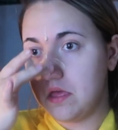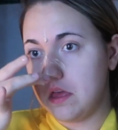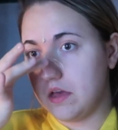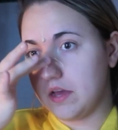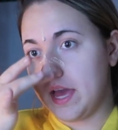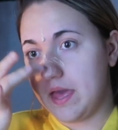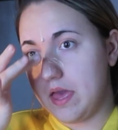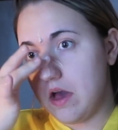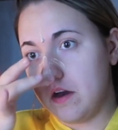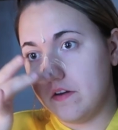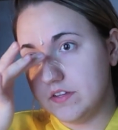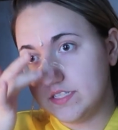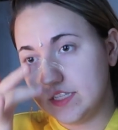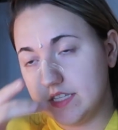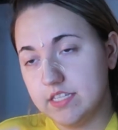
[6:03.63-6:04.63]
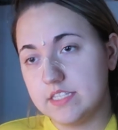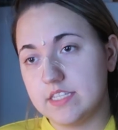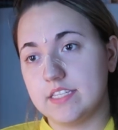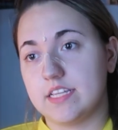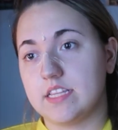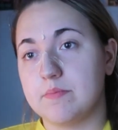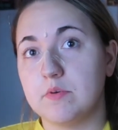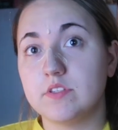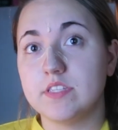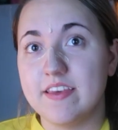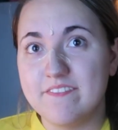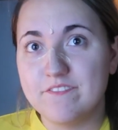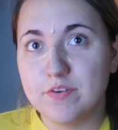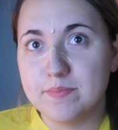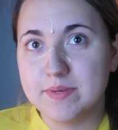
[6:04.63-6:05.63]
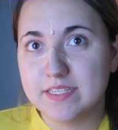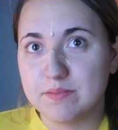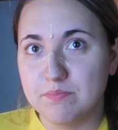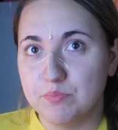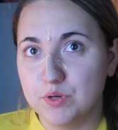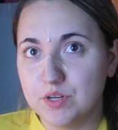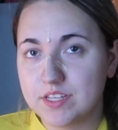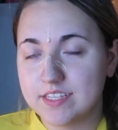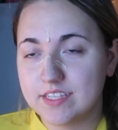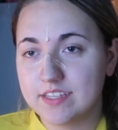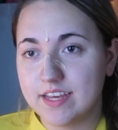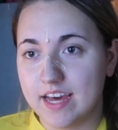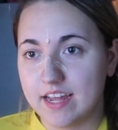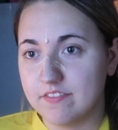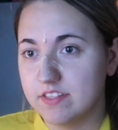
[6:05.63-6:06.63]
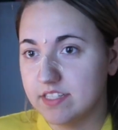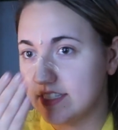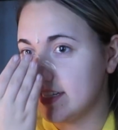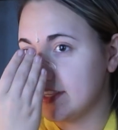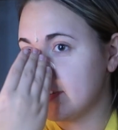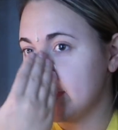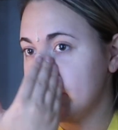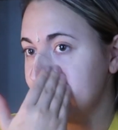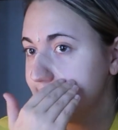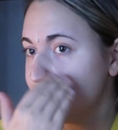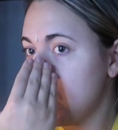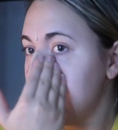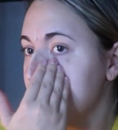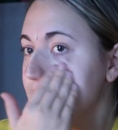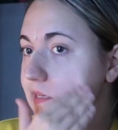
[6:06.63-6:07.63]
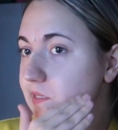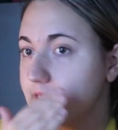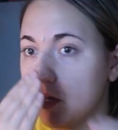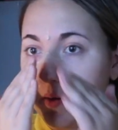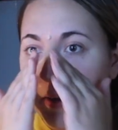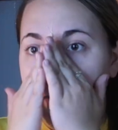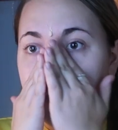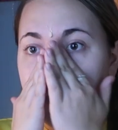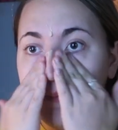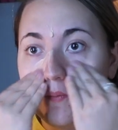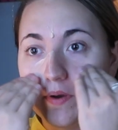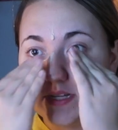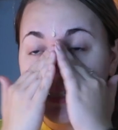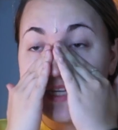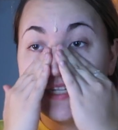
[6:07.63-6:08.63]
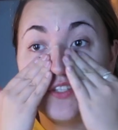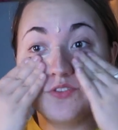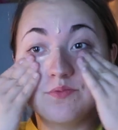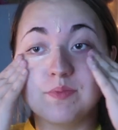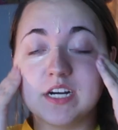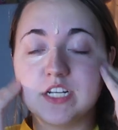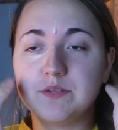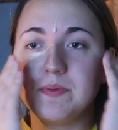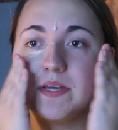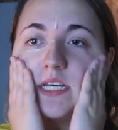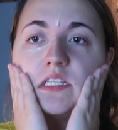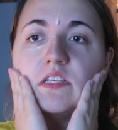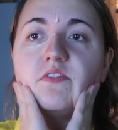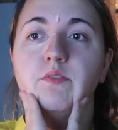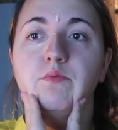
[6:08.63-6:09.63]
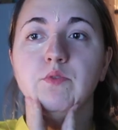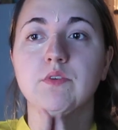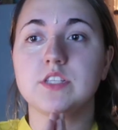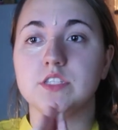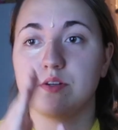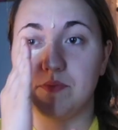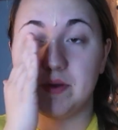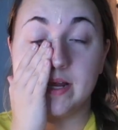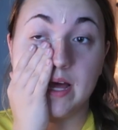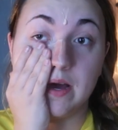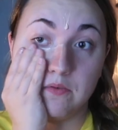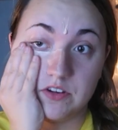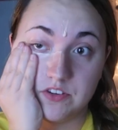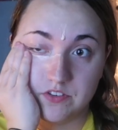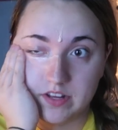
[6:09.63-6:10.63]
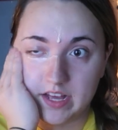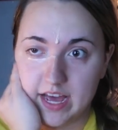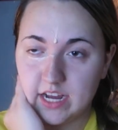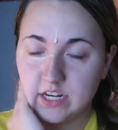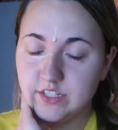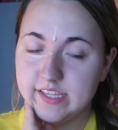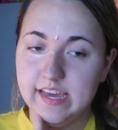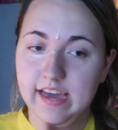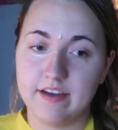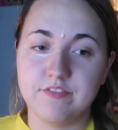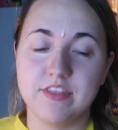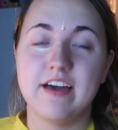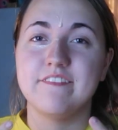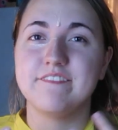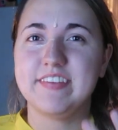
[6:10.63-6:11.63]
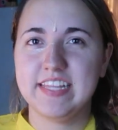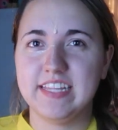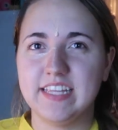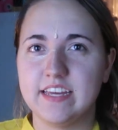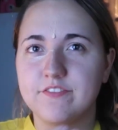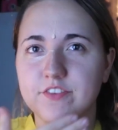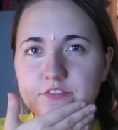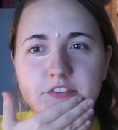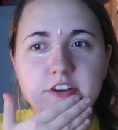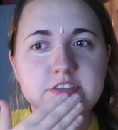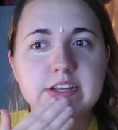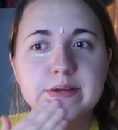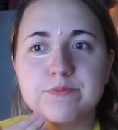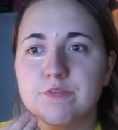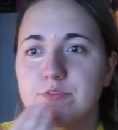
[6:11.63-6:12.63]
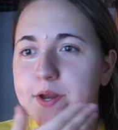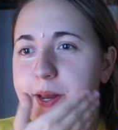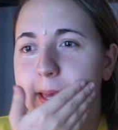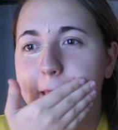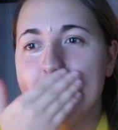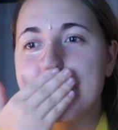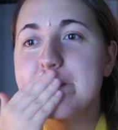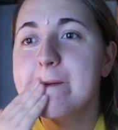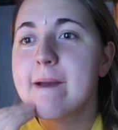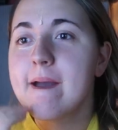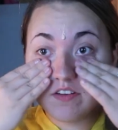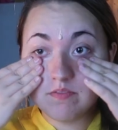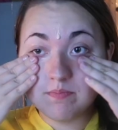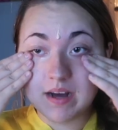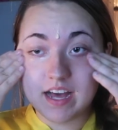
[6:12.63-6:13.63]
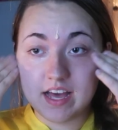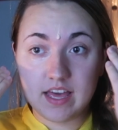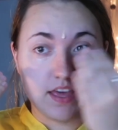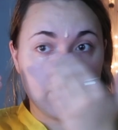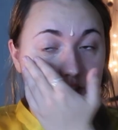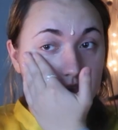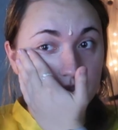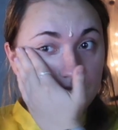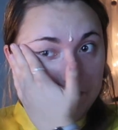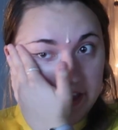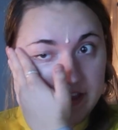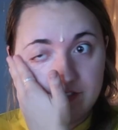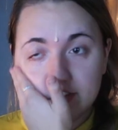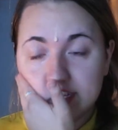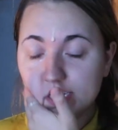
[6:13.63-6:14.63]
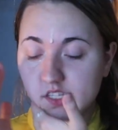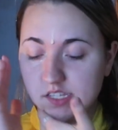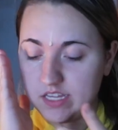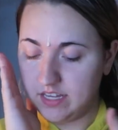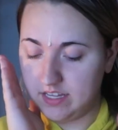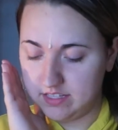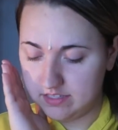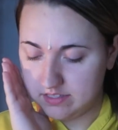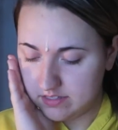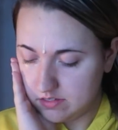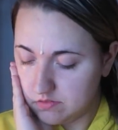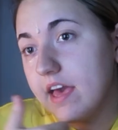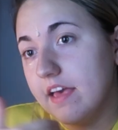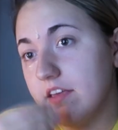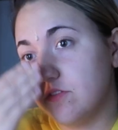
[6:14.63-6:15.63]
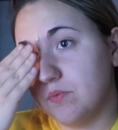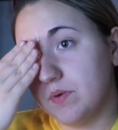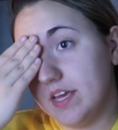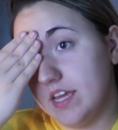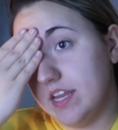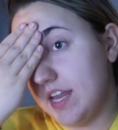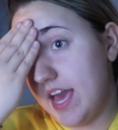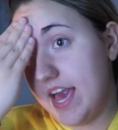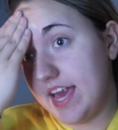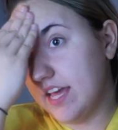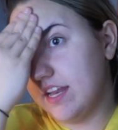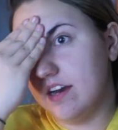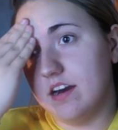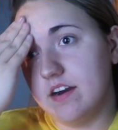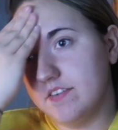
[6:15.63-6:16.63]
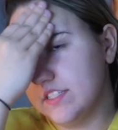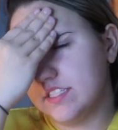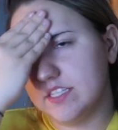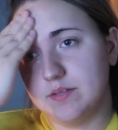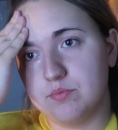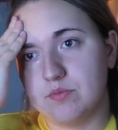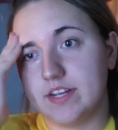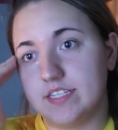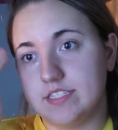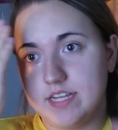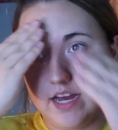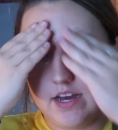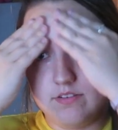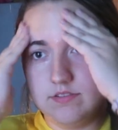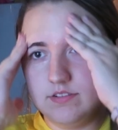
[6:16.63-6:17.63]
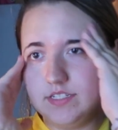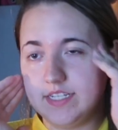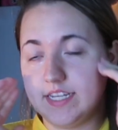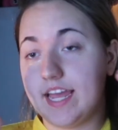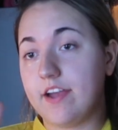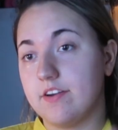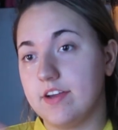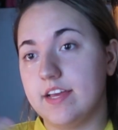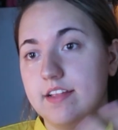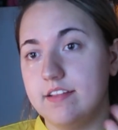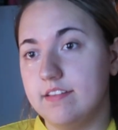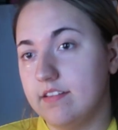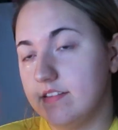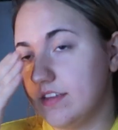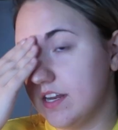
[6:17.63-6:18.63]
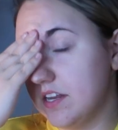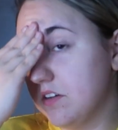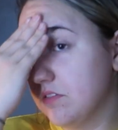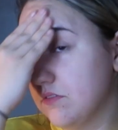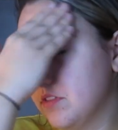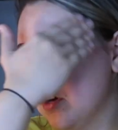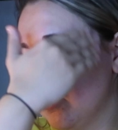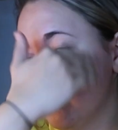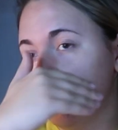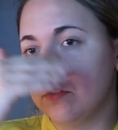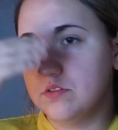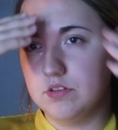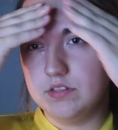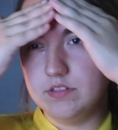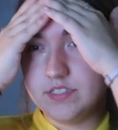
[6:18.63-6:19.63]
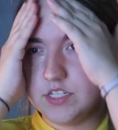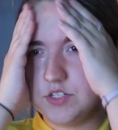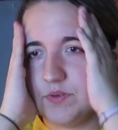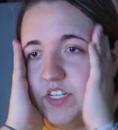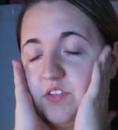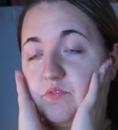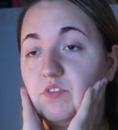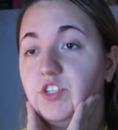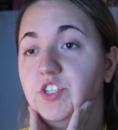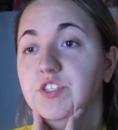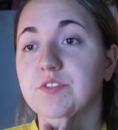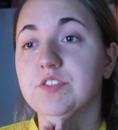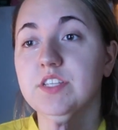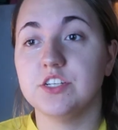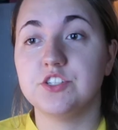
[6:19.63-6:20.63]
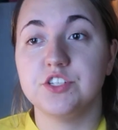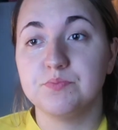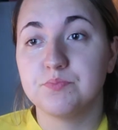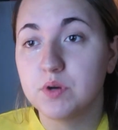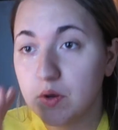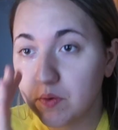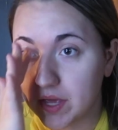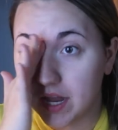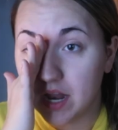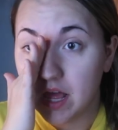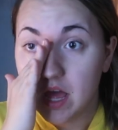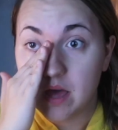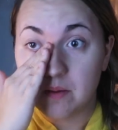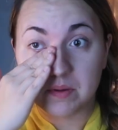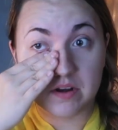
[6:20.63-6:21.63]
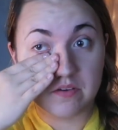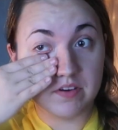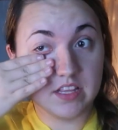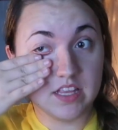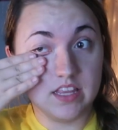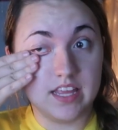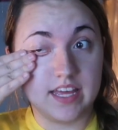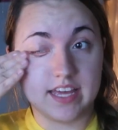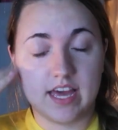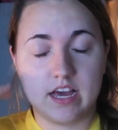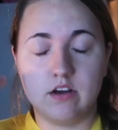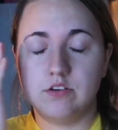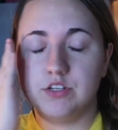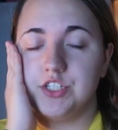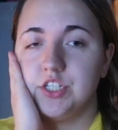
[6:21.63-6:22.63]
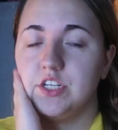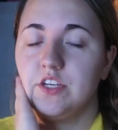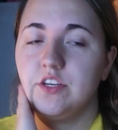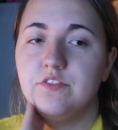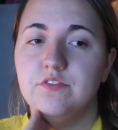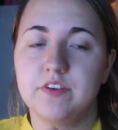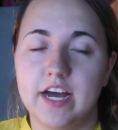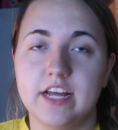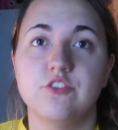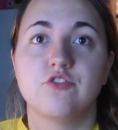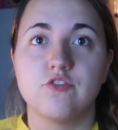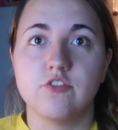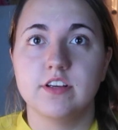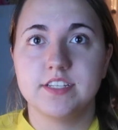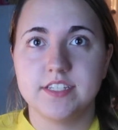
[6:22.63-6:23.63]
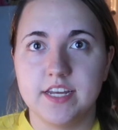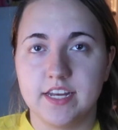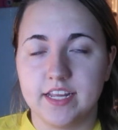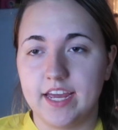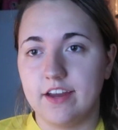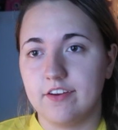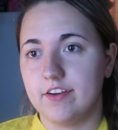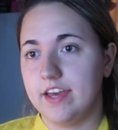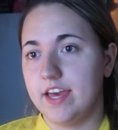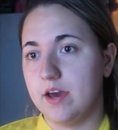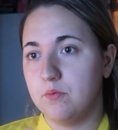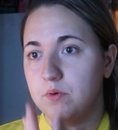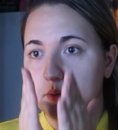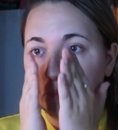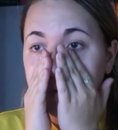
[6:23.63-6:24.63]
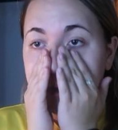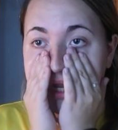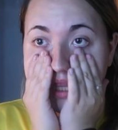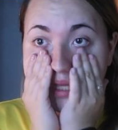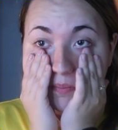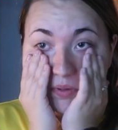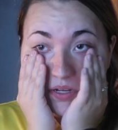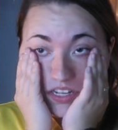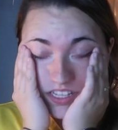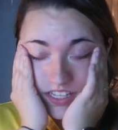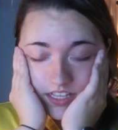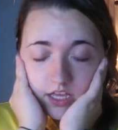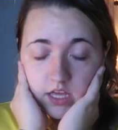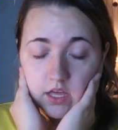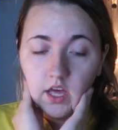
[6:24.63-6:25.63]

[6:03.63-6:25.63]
okay, obviously this is like the most infamous book out of the series, so I don't want to say too much, because if someone wants to read it, I want you to actually have that feeling for the first time of reading it. One of my favorite scenes is when Hannah obviously breaks down to Garrett and, you know, the whole situation where she says she's broken, but I really like how she finds trust in Garrett at one point in the book.